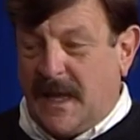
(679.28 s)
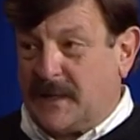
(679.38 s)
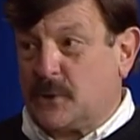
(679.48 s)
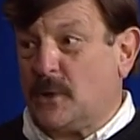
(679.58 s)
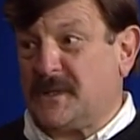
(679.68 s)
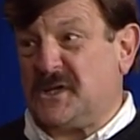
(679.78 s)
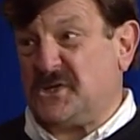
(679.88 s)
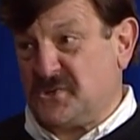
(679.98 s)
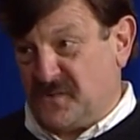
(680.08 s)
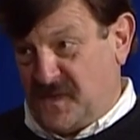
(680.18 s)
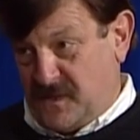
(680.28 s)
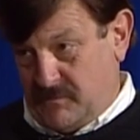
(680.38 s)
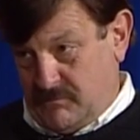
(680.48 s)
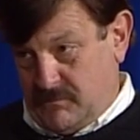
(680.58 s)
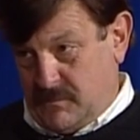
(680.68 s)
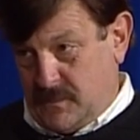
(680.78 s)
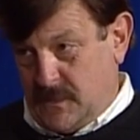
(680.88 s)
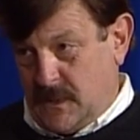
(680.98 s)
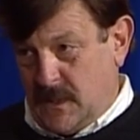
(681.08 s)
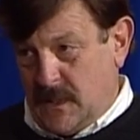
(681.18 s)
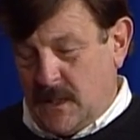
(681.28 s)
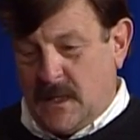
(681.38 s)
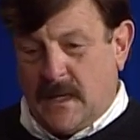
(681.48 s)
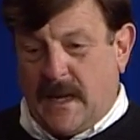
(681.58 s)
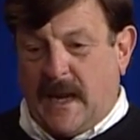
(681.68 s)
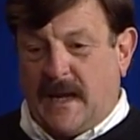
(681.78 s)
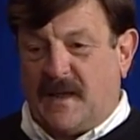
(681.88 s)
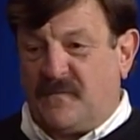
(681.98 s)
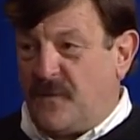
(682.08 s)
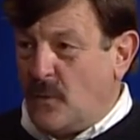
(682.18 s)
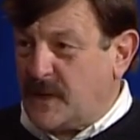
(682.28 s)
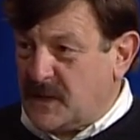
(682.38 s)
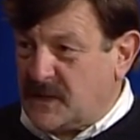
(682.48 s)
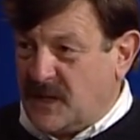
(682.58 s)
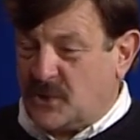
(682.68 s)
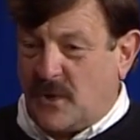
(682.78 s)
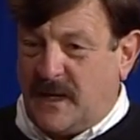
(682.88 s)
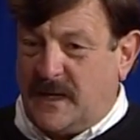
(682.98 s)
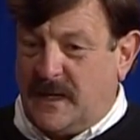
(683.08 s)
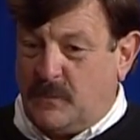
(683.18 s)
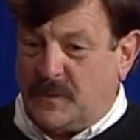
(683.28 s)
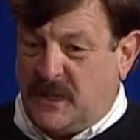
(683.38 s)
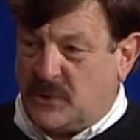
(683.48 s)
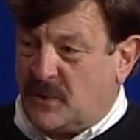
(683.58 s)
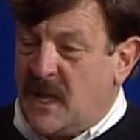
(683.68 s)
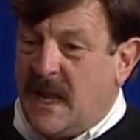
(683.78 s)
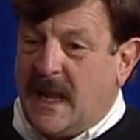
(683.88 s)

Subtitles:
I taught teachers. And I focused on trying to help teachers.